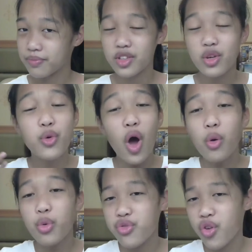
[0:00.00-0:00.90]
You know
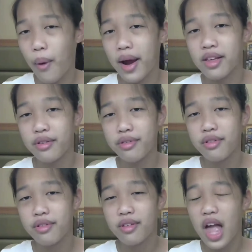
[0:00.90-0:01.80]
who Snow White is,
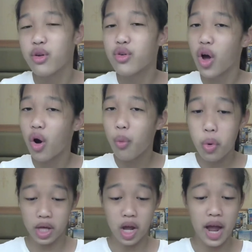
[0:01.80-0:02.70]
and you know
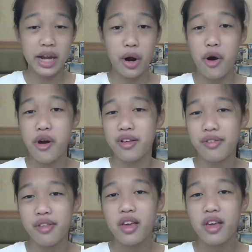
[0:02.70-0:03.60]
what a kind heart is.